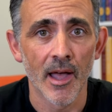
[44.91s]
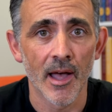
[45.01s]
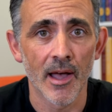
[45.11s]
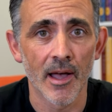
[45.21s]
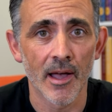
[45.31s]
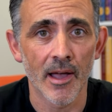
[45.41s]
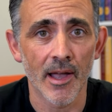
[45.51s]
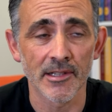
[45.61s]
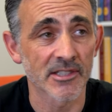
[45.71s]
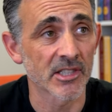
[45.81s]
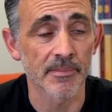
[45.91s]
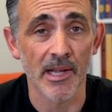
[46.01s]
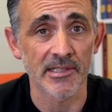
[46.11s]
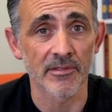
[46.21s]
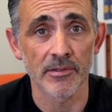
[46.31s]
Uh, and it's just
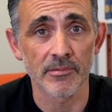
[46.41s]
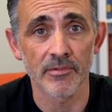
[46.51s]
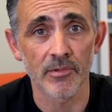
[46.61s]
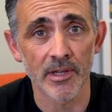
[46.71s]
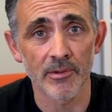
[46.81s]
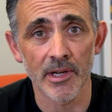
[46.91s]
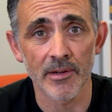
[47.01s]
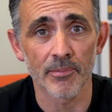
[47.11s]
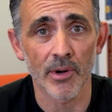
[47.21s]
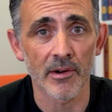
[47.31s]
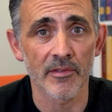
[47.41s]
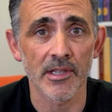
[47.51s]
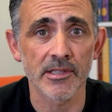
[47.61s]
massive. I'm really, really proud of it.